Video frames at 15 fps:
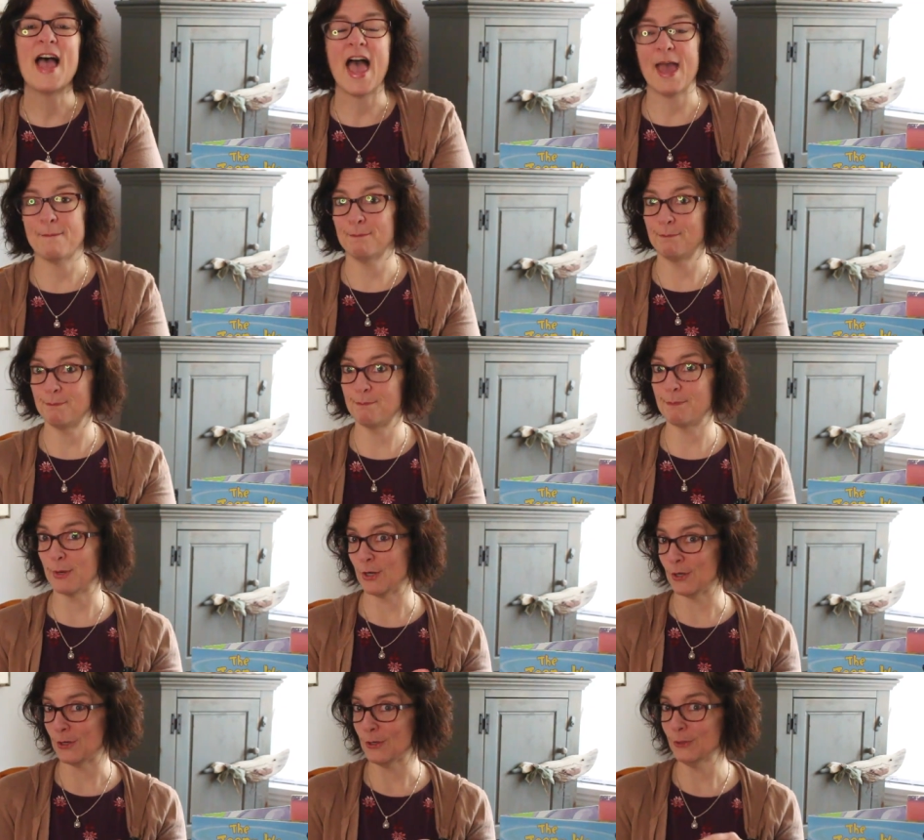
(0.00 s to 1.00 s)
And
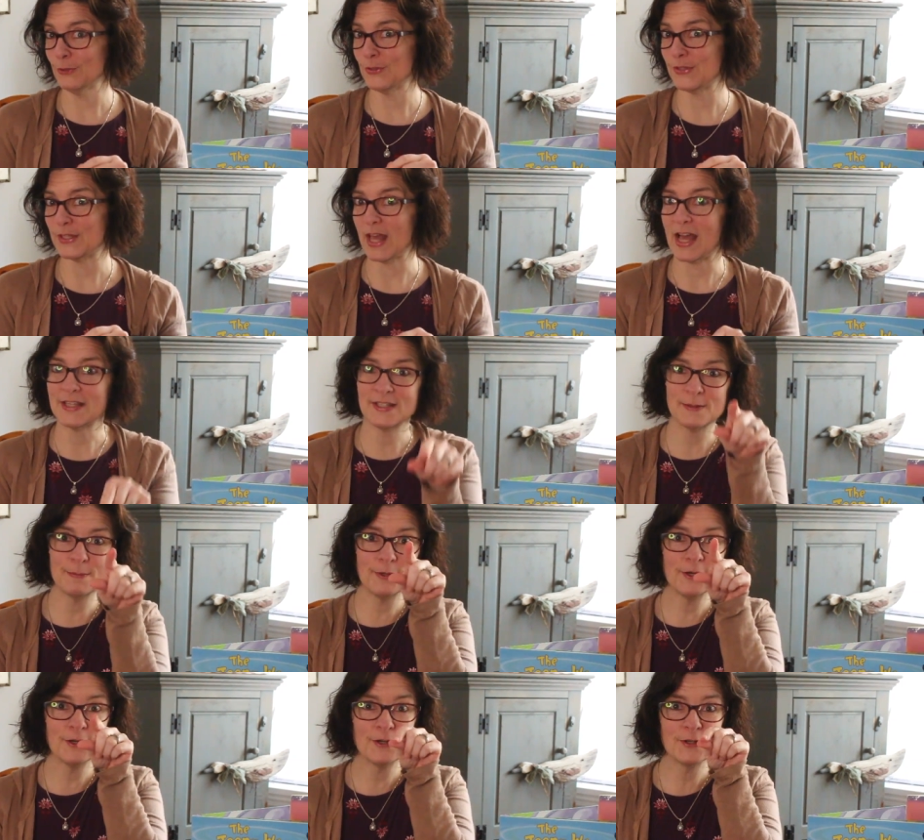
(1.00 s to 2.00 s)
birds, lots of
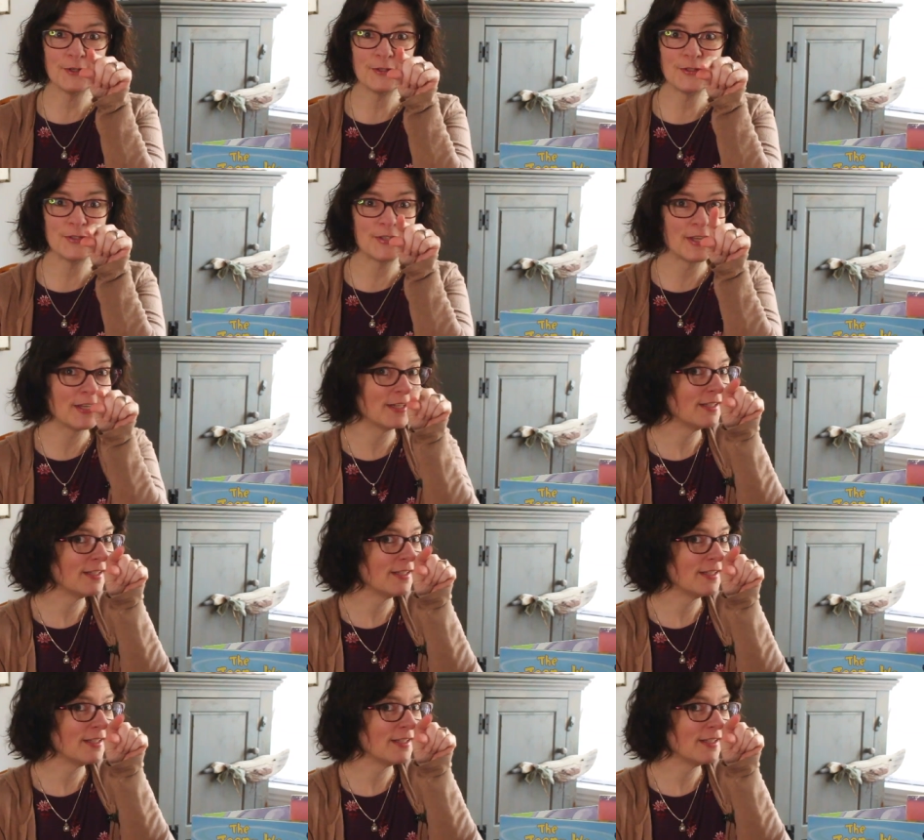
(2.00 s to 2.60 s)
birds.